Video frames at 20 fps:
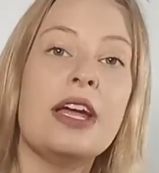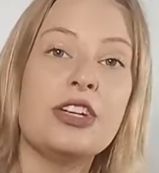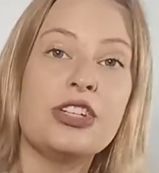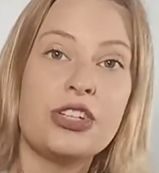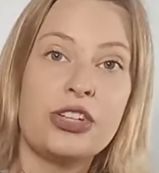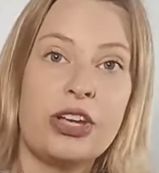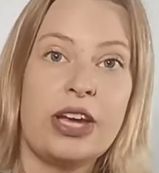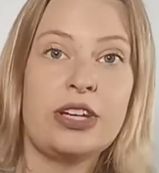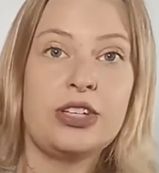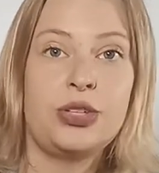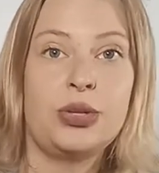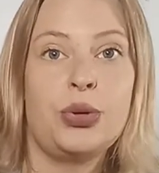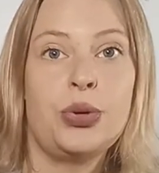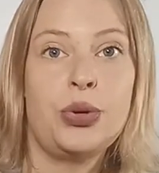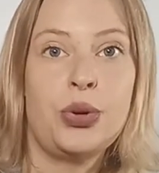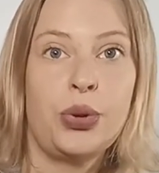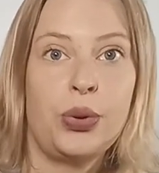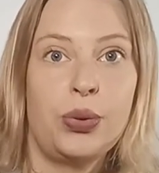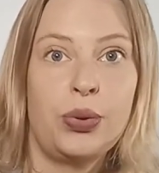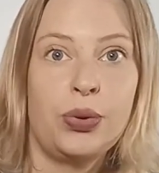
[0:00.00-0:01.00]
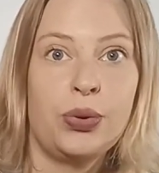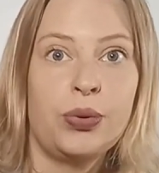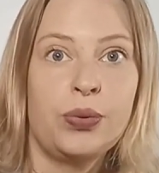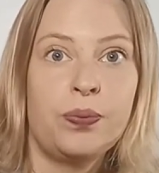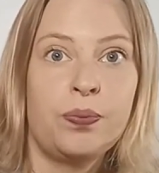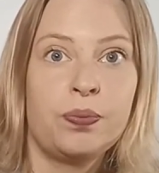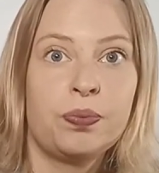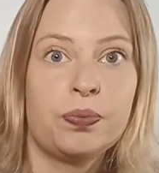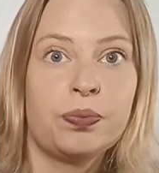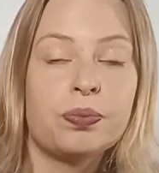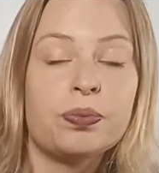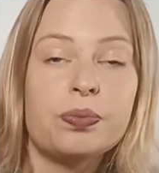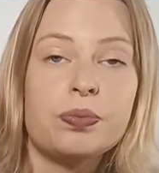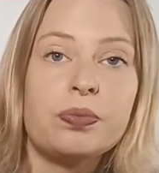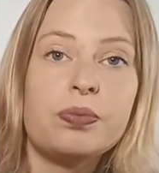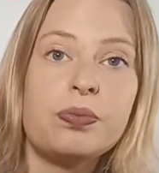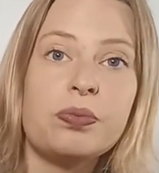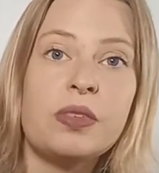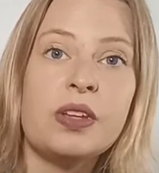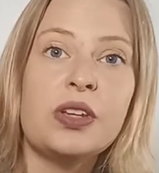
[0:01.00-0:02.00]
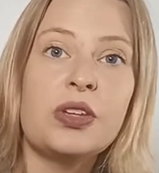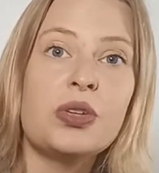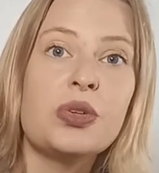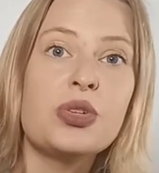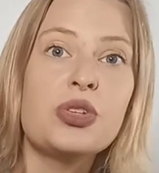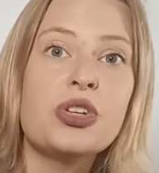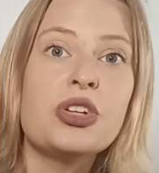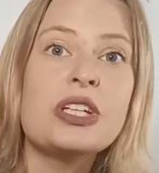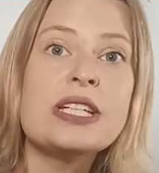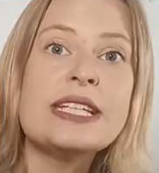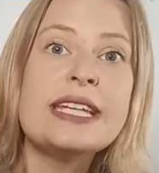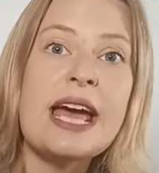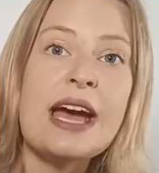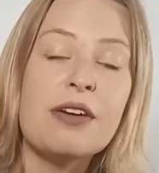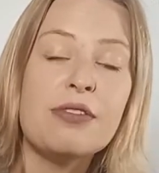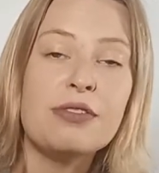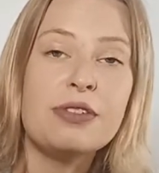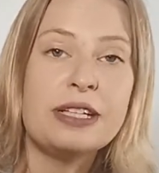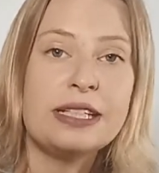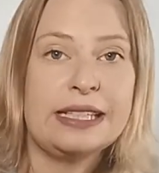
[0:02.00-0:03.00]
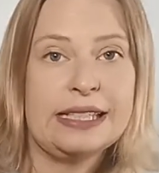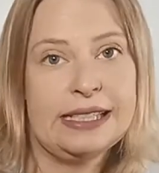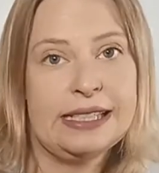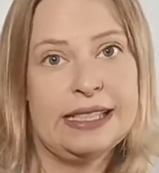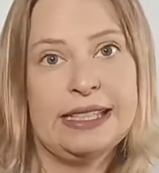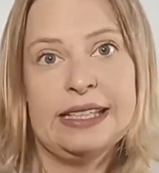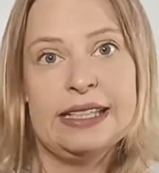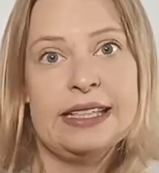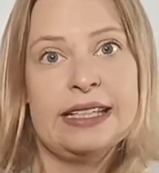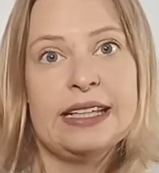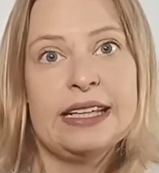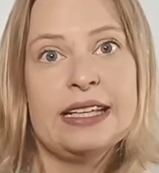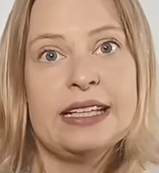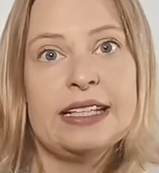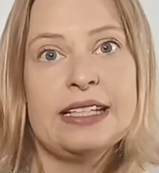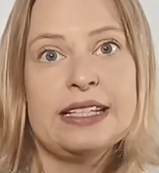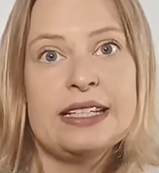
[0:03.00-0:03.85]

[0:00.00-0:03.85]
and to get to know you. You should definitely